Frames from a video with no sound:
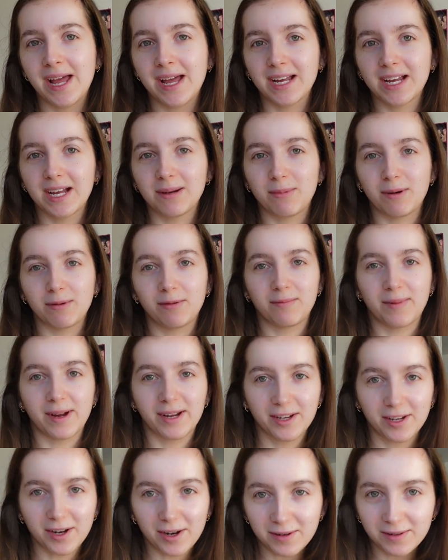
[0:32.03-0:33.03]
come up with my
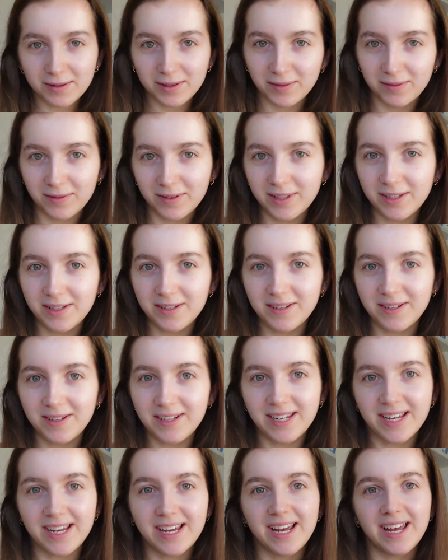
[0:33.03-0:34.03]
goals for the new
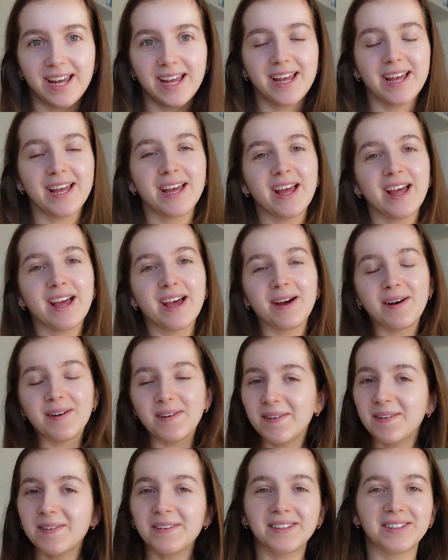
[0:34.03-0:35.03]
year,
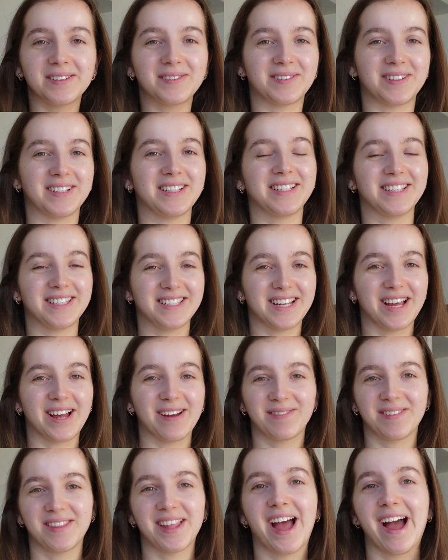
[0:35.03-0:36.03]
all the fun
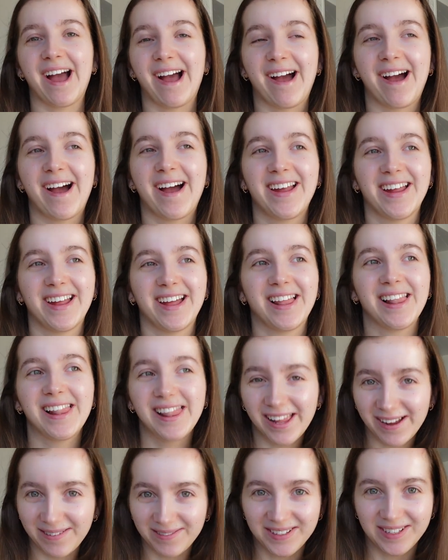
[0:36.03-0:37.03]
stuff that I
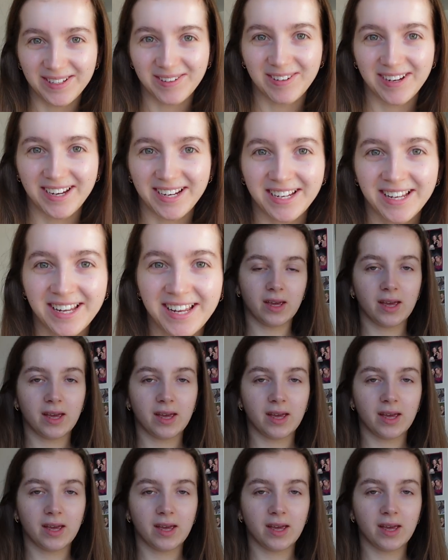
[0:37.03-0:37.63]
love doing.